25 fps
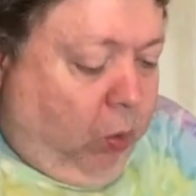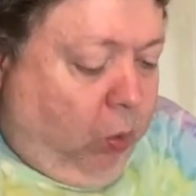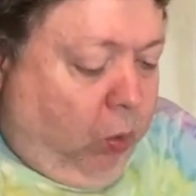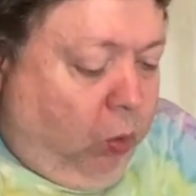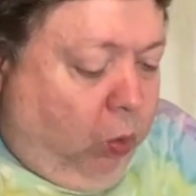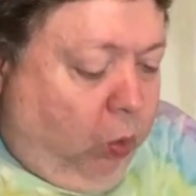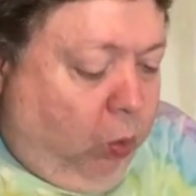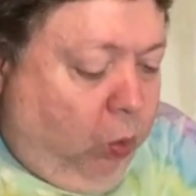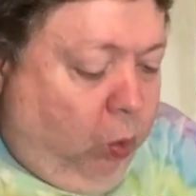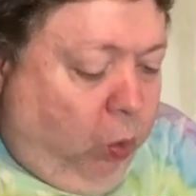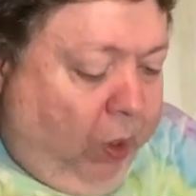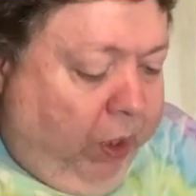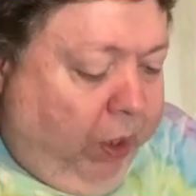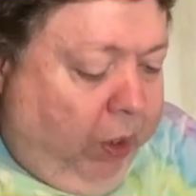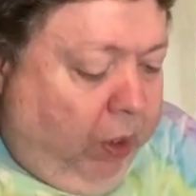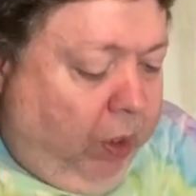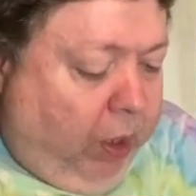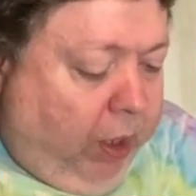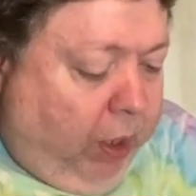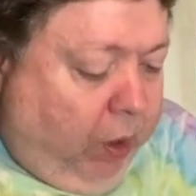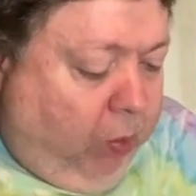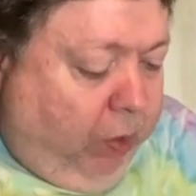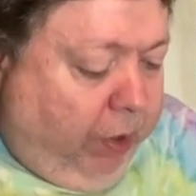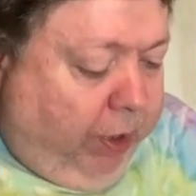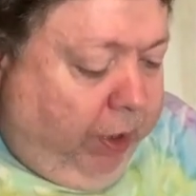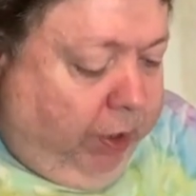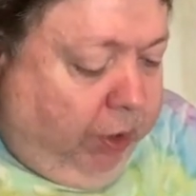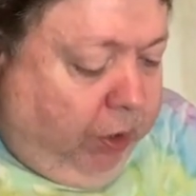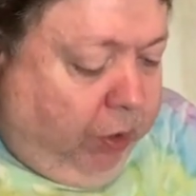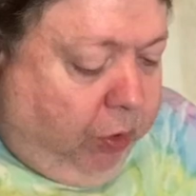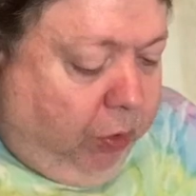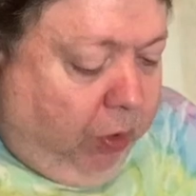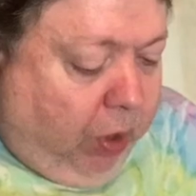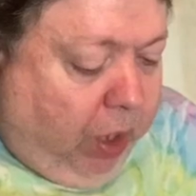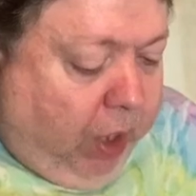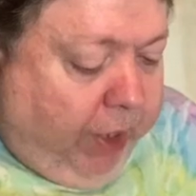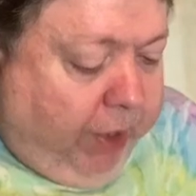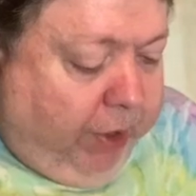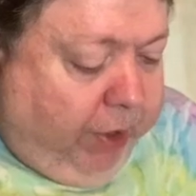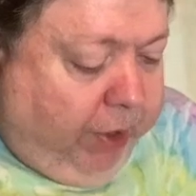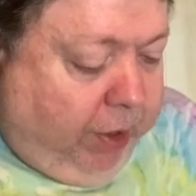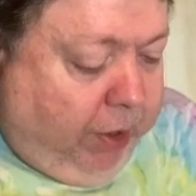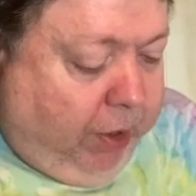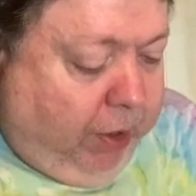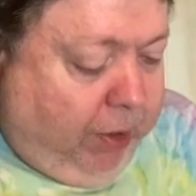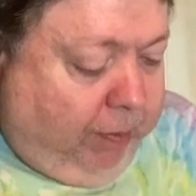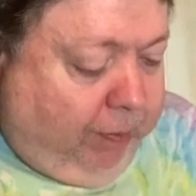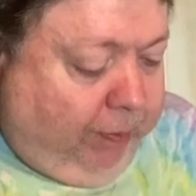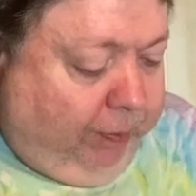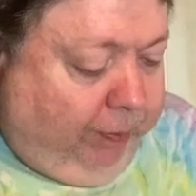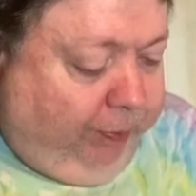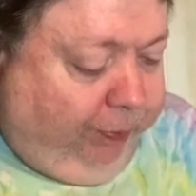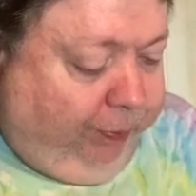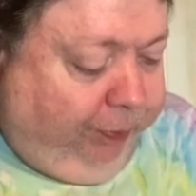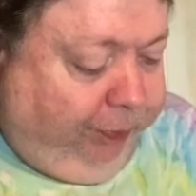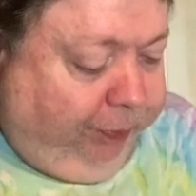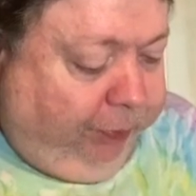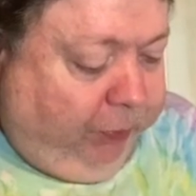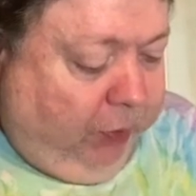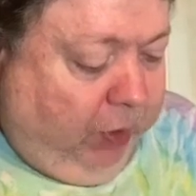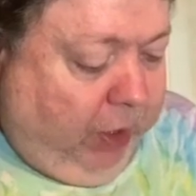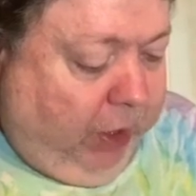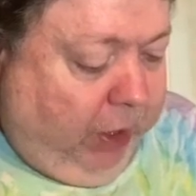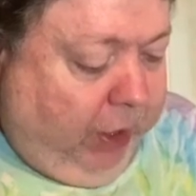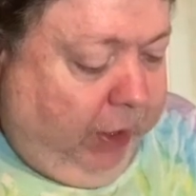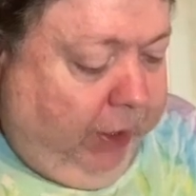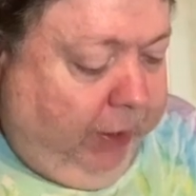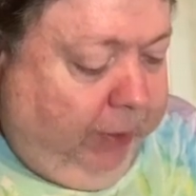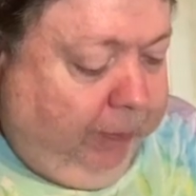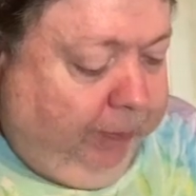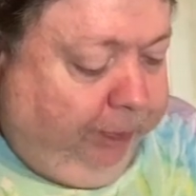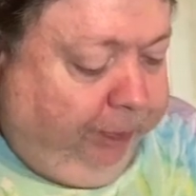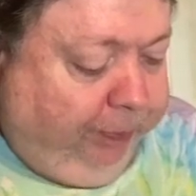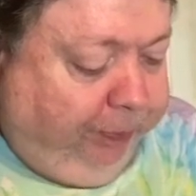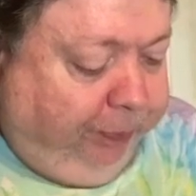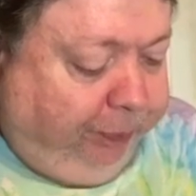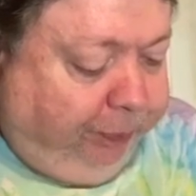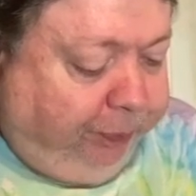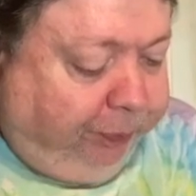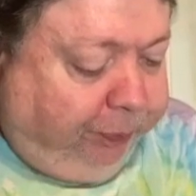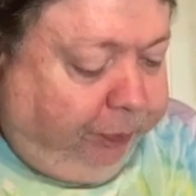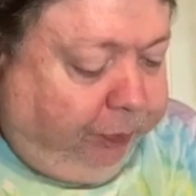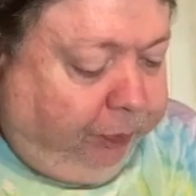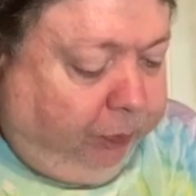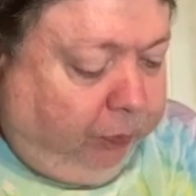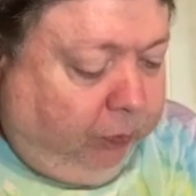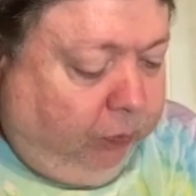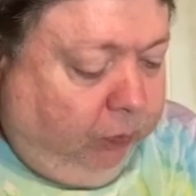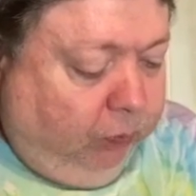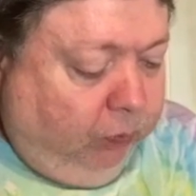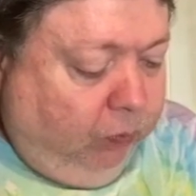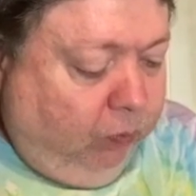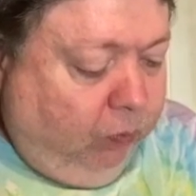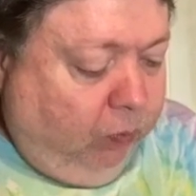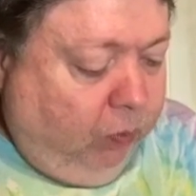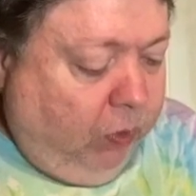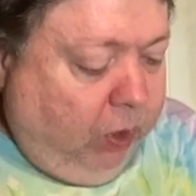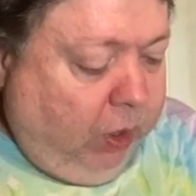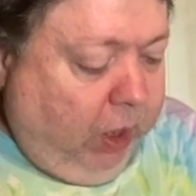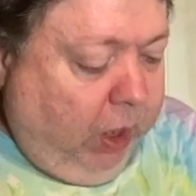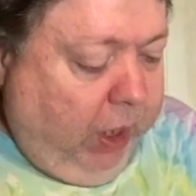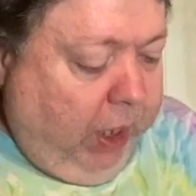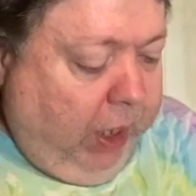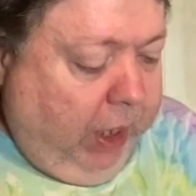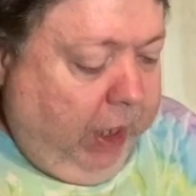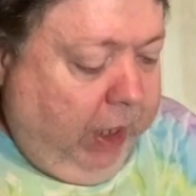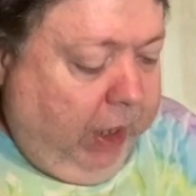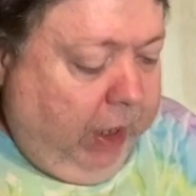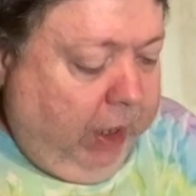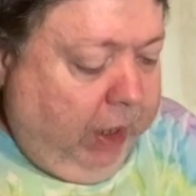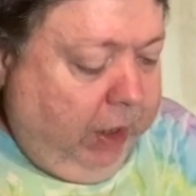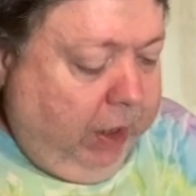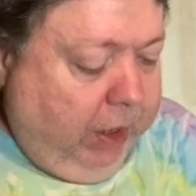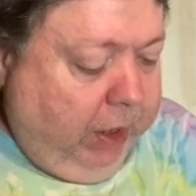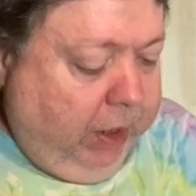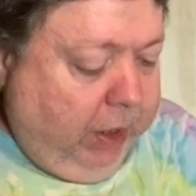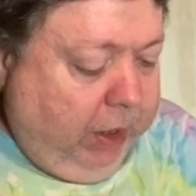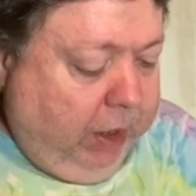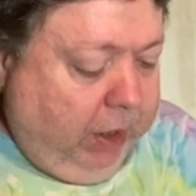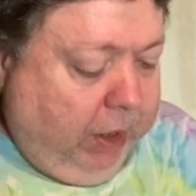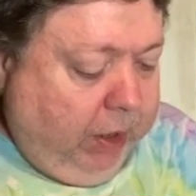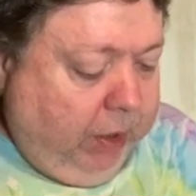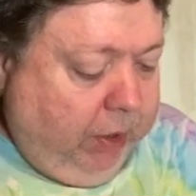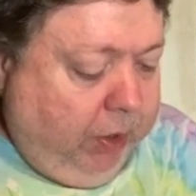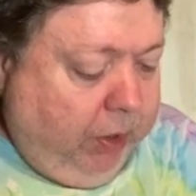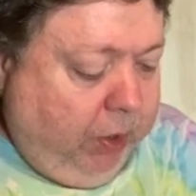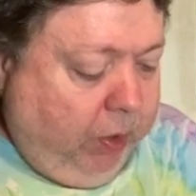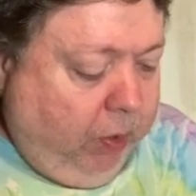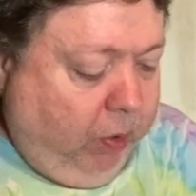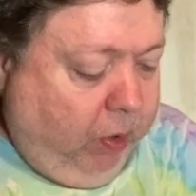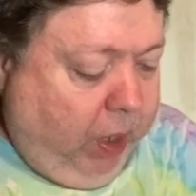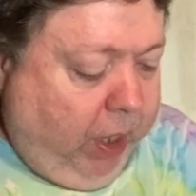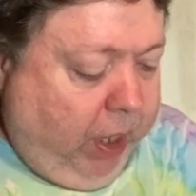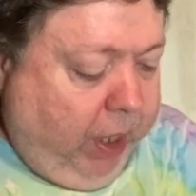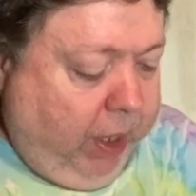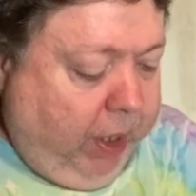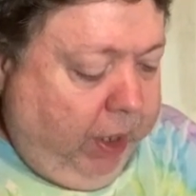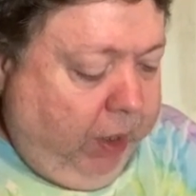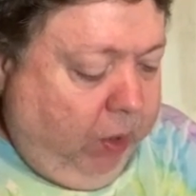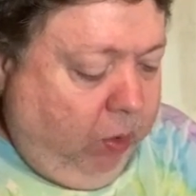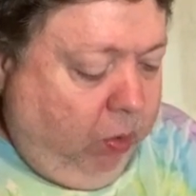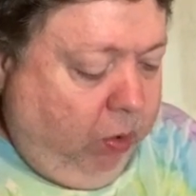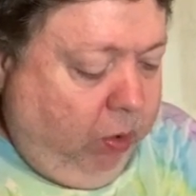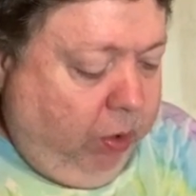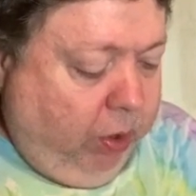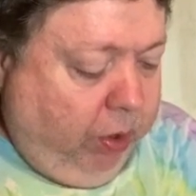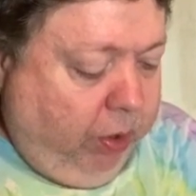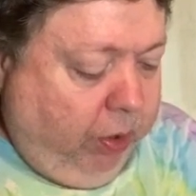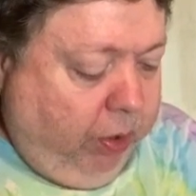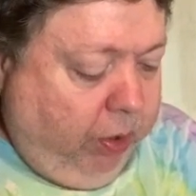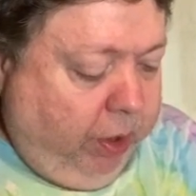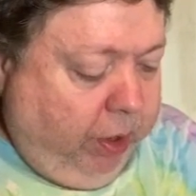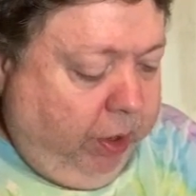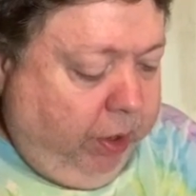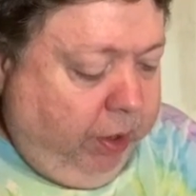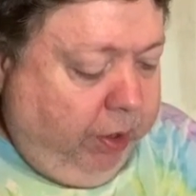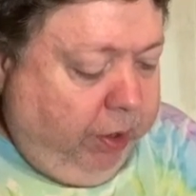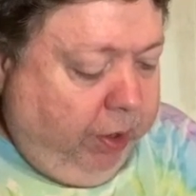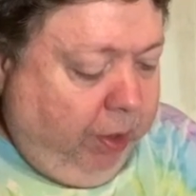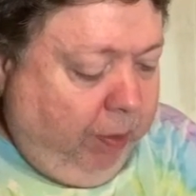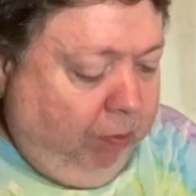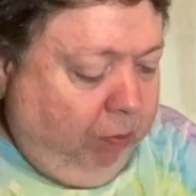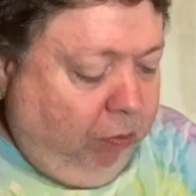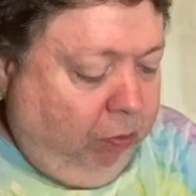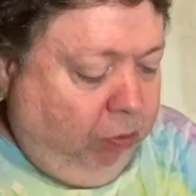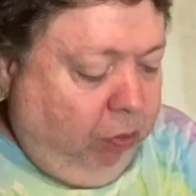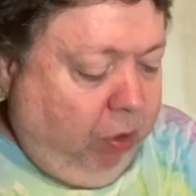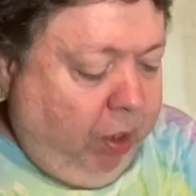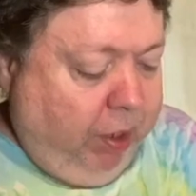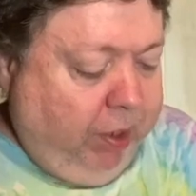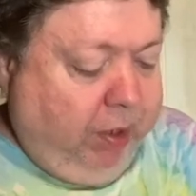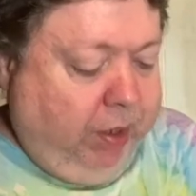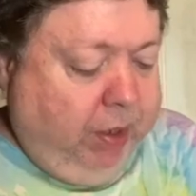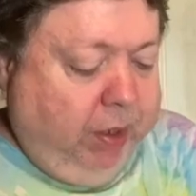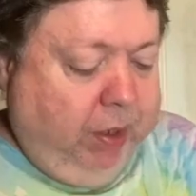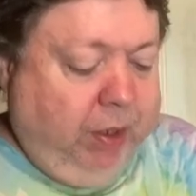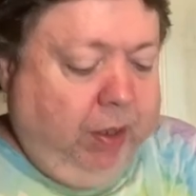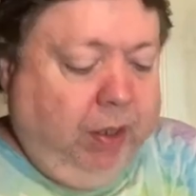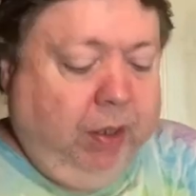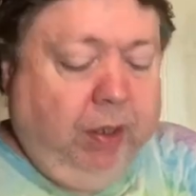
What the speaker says: Well, I wanted to try some, okay? And so I ordered some Russ